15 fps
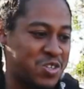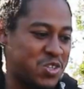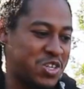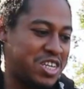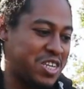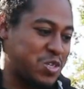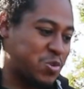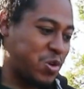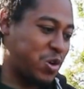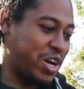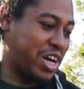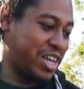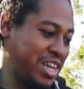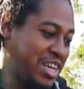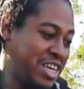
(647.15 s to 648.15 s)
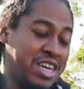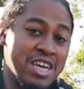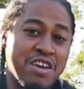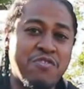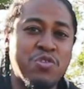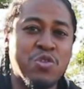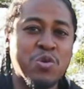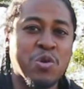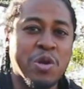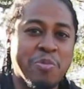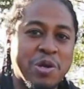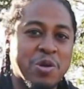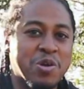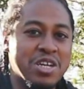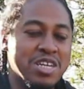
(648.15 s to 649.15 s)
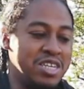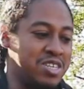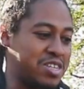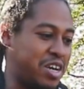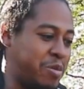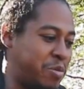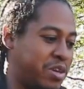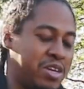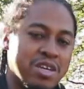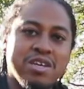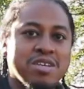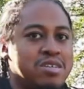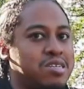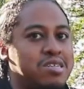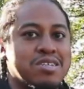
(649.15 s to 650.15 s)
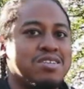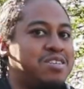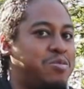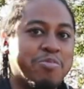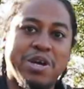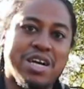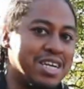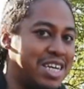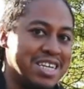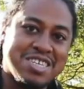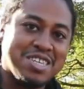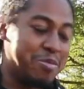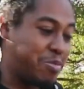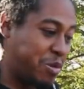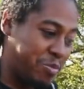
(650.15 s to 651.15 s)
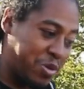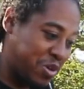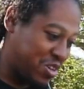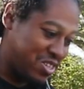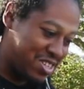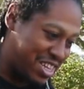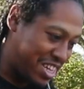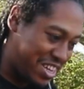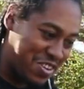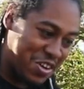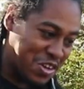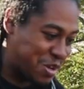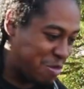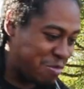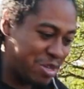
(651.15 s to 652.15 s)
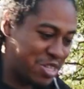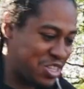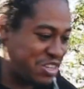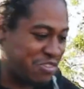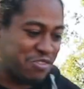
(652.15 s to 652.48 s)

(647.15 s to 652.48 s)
enjoyed it as well. And if you do want to pick one of these up, you better get stepping because they're not going to be cheap